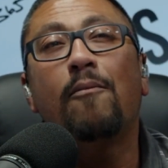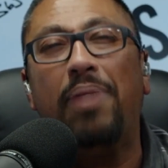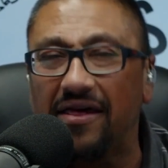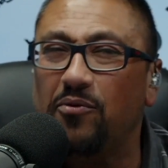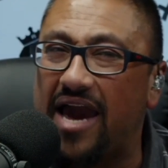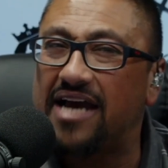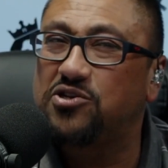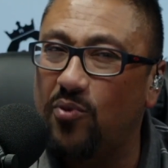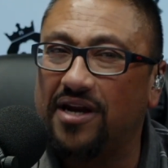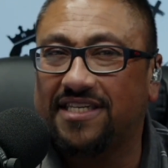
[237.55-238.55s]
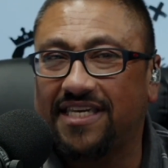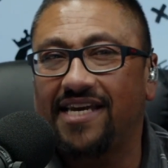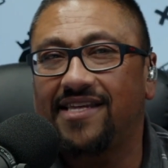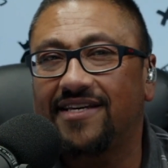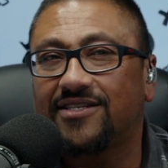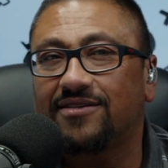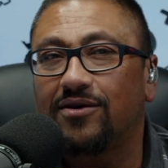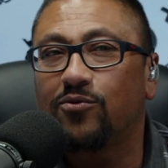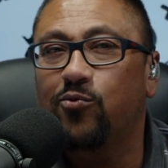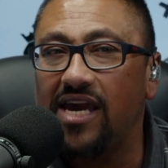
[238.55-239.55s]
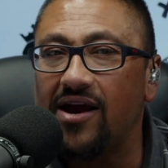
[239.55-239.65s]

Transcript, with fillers: By the way, I do want to say this we